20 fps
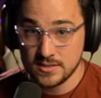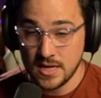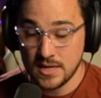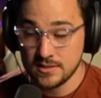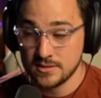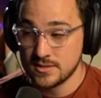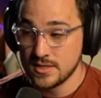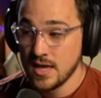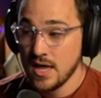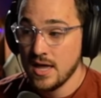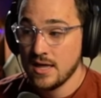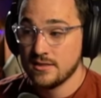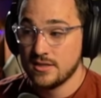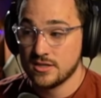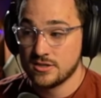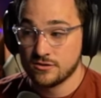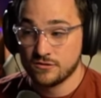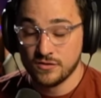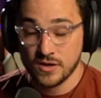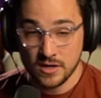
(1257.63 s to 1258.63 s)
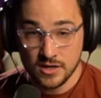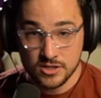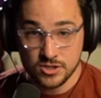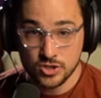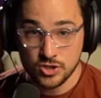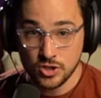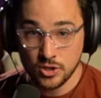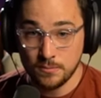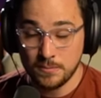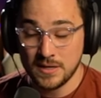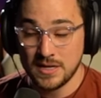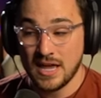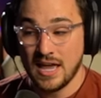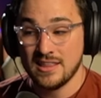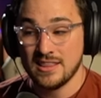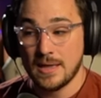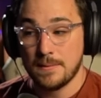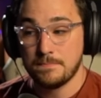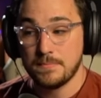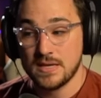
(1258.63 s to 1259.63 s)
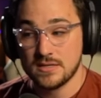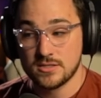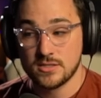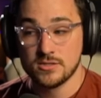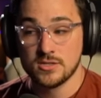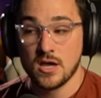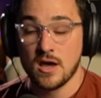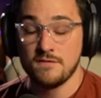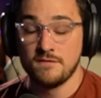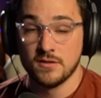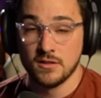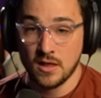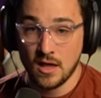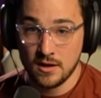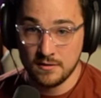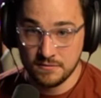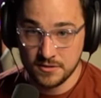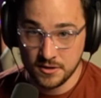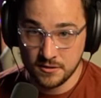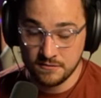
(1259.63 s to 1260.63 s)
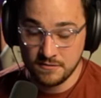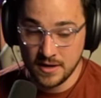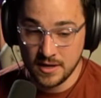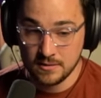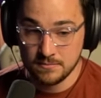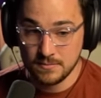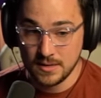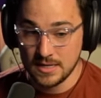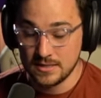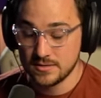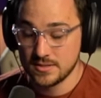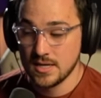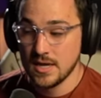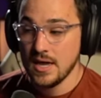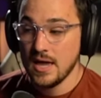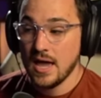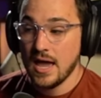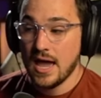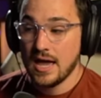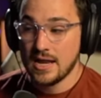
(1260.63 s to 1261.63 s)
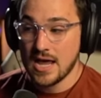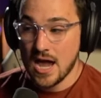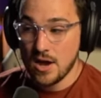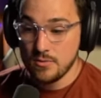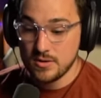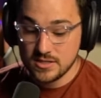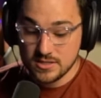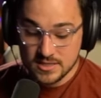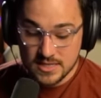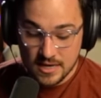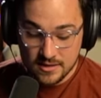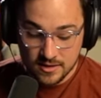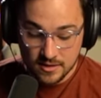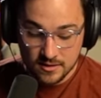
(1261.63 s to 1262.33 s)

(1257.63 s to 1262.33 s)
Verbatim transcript: sense, that's very stupid, and that pisses off a lot of their fan base. And I would say